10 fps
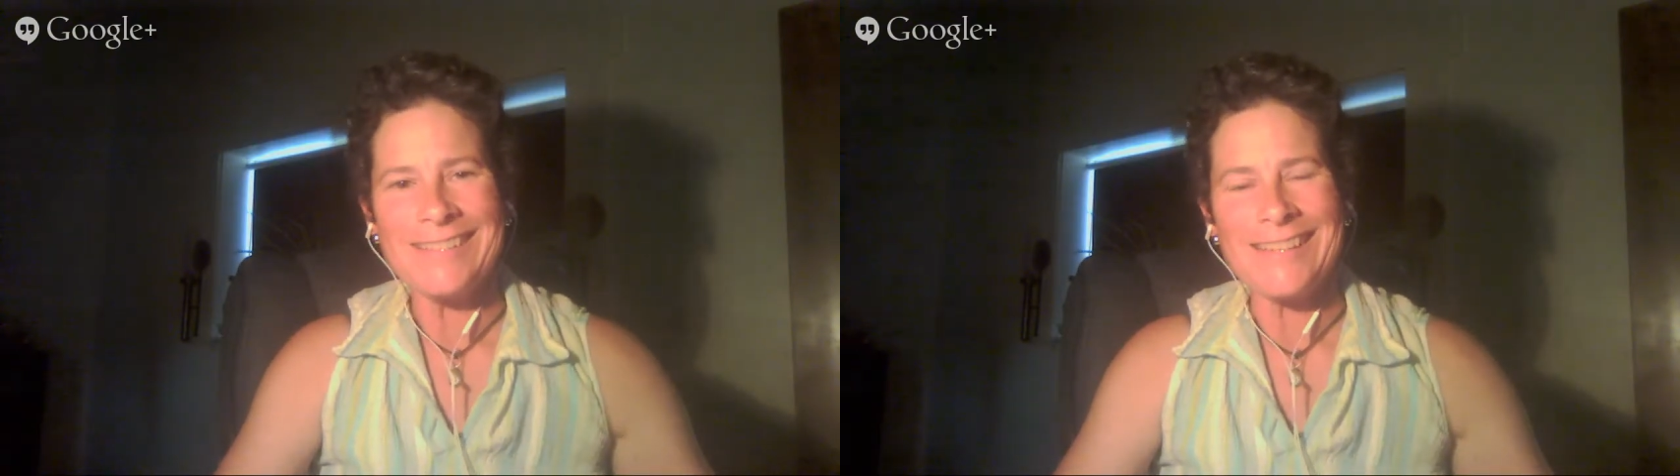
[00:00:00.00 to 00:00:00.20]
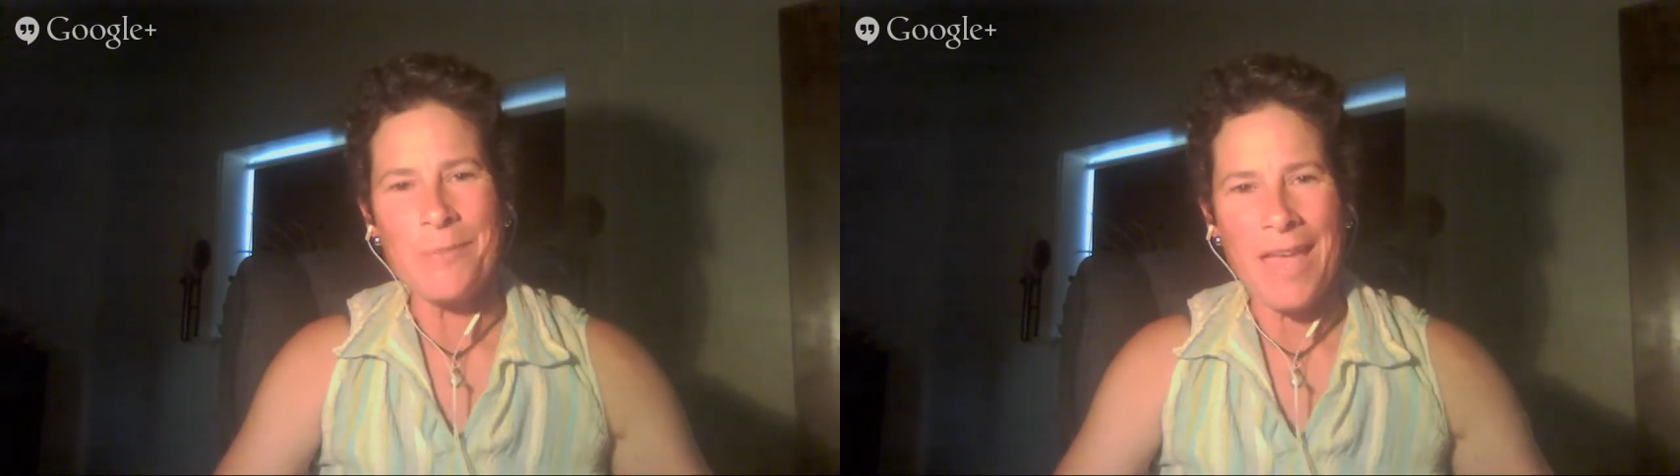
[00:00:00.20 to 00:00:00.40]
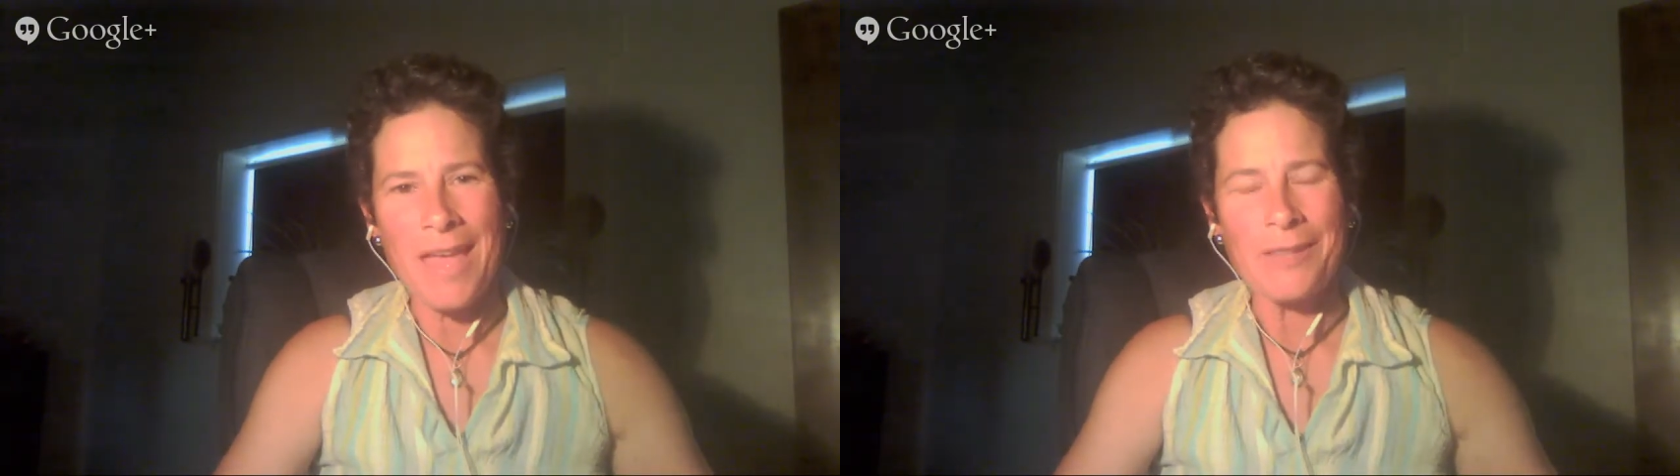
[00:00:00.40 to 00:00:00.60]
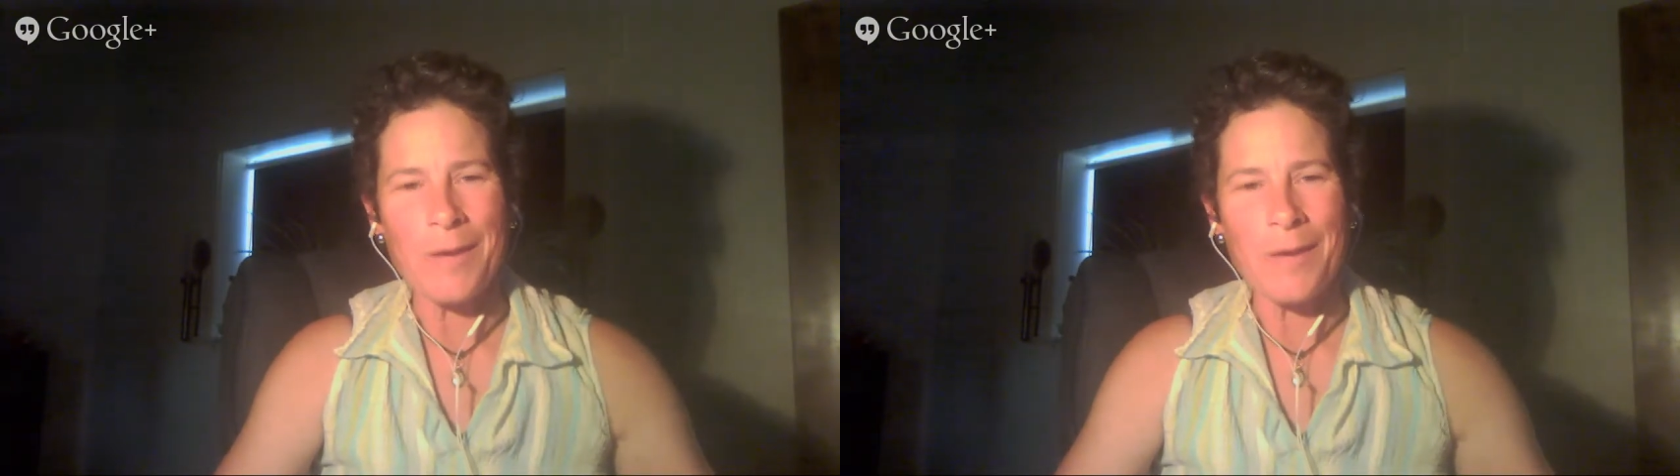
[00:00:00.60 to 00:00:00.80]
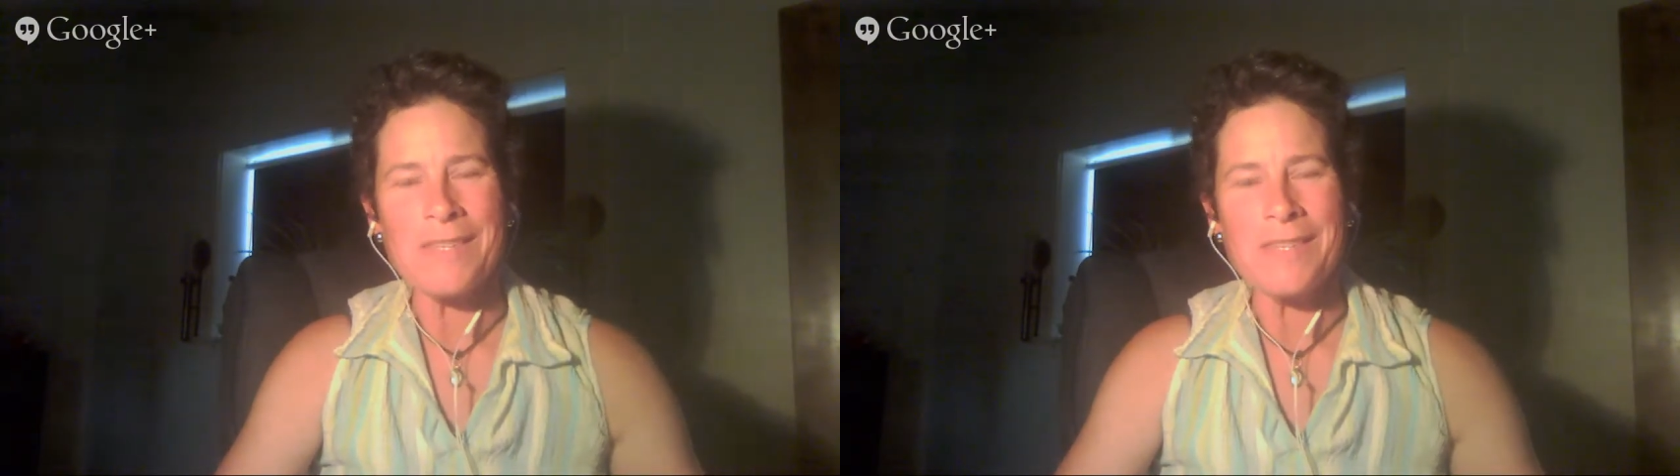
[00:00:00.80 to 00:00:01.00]
keep paying the
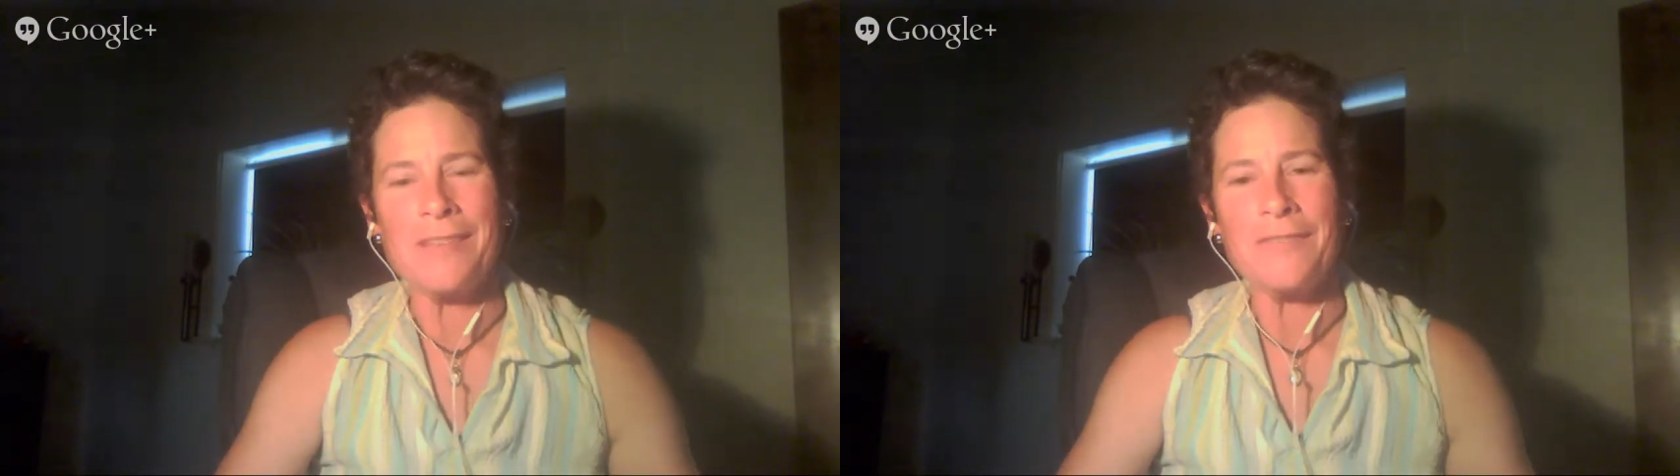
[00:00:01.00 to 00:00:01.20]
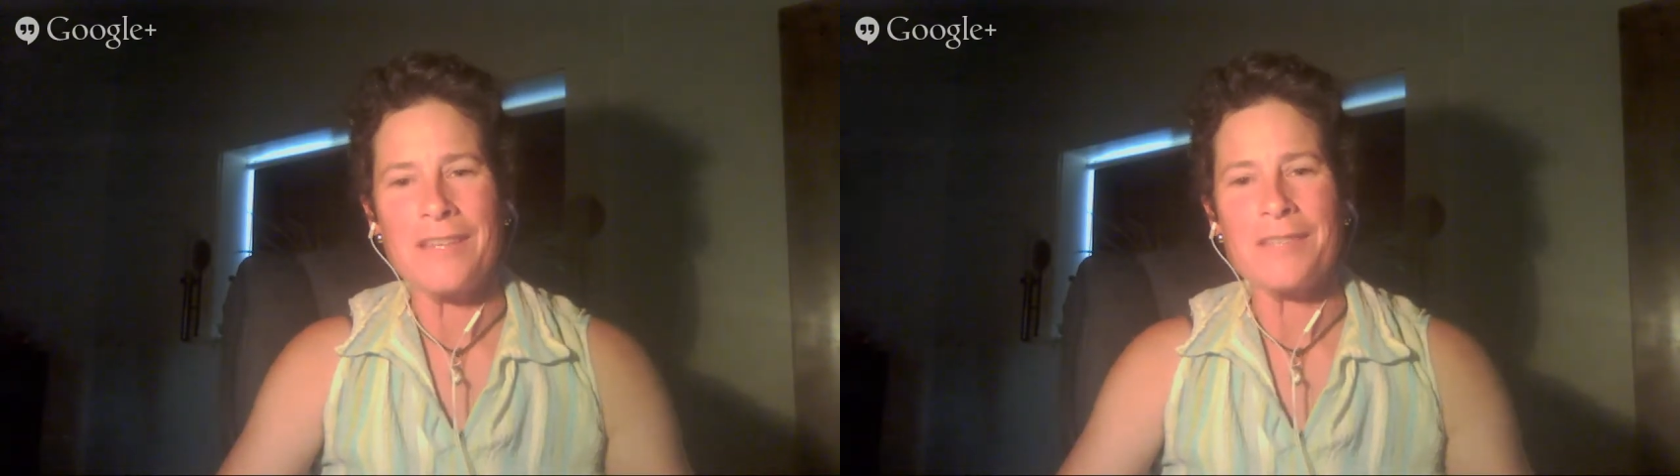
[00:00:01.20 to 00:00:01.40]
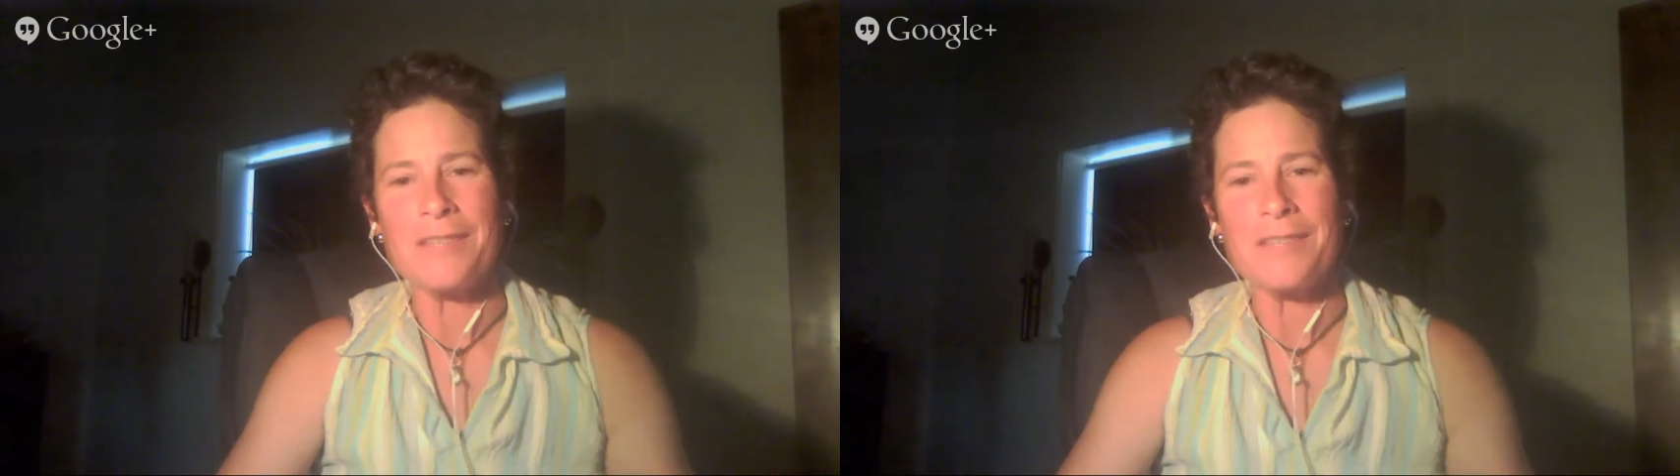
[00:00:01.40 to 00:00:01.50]
website fees,